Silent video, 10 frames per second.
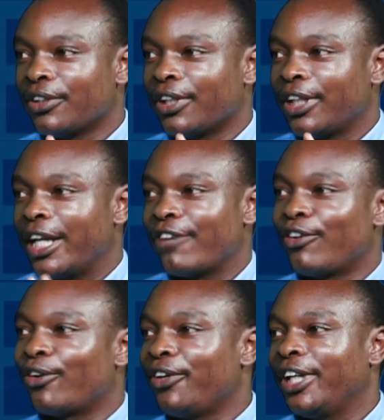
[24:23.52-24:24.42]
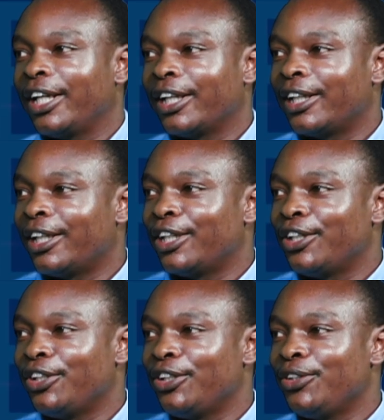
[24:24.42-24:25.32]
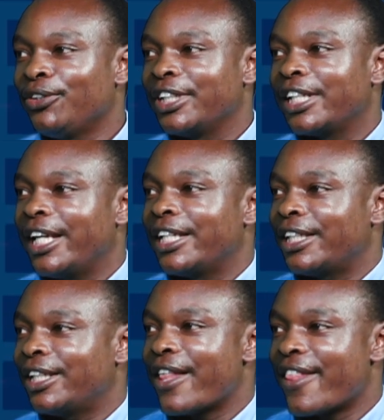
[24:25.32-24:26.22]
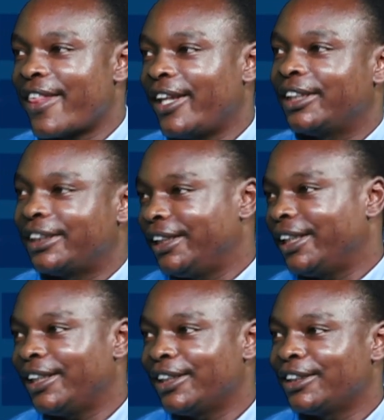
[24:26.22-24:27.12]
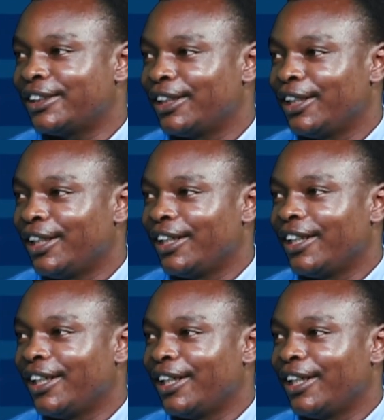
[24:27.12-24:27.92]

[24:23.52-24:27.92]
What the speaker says: they are following the USA singers. They